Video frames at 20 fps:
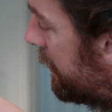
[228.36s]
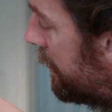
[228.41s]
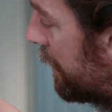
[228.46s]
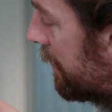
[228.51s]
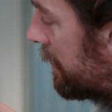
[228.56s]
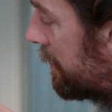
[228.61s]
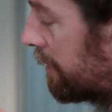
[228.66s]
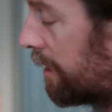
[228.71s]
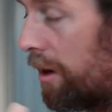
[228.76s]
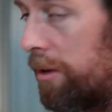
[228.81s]

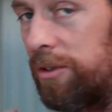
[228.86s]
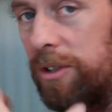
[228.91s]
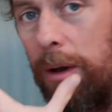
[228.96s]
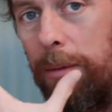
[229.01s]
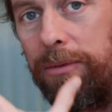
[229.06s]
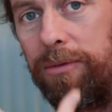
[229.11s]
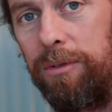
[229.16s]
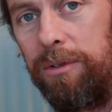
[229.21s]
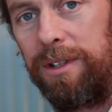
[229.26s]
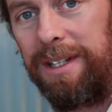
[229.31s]
just goes
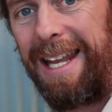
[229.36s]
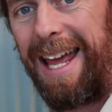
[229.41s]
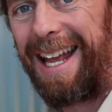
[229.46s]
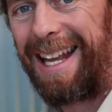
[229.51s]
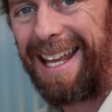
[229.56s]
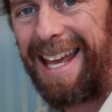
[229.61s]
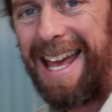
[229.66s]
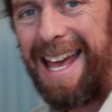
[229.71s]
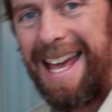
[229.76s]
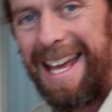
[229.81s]
up through the
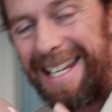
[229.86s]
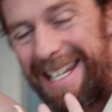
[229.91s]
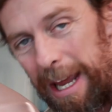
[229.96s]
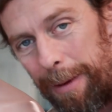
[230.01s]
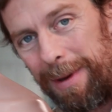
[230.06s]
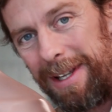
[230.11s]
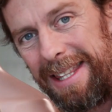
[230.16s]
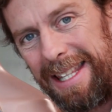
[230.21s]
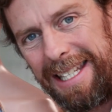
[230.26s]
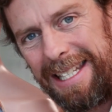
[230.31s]
neck. Now in